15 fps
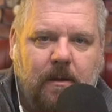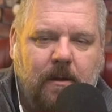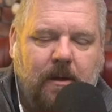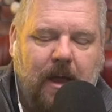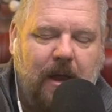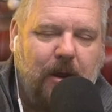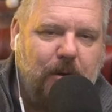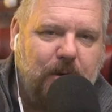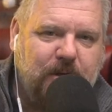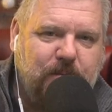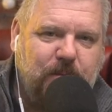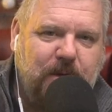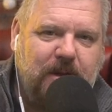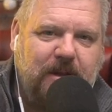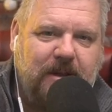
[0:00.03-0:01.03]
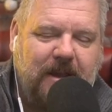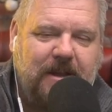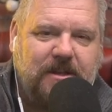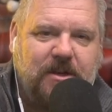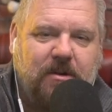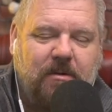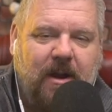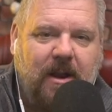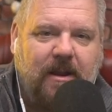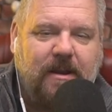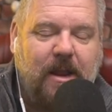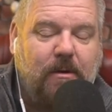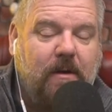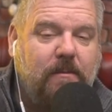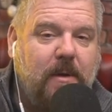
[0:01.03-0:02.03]
Hello, it's me, it's Craig.
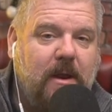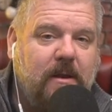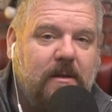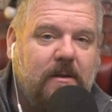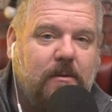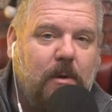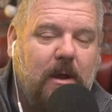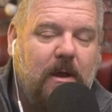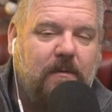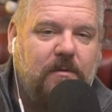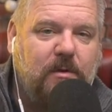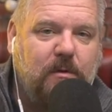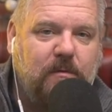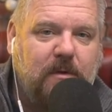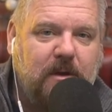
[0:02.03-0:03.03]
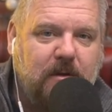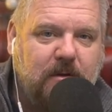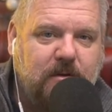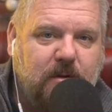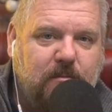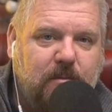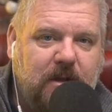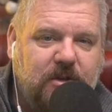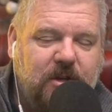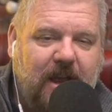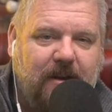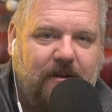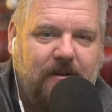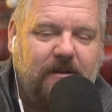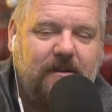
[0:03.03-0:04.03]
Now, I've made quite a few videos on my
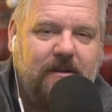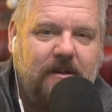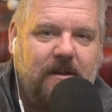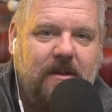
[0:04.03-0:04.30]
channel,